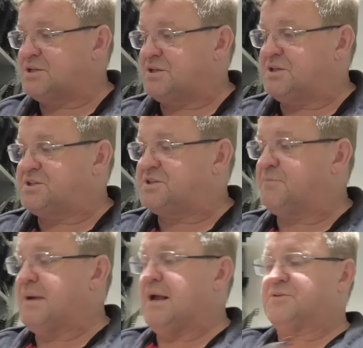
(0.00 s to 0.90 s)
So this is the
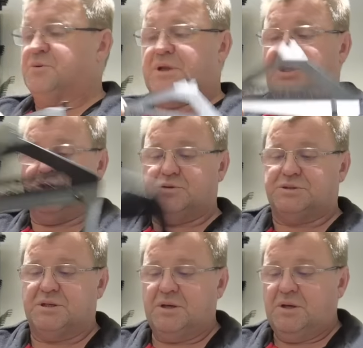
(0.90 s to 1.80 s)
mount that we
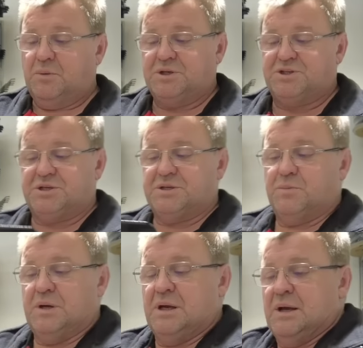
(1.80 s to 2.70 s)
use, which
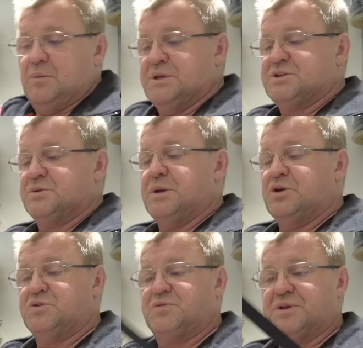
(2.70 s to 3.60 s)
we use for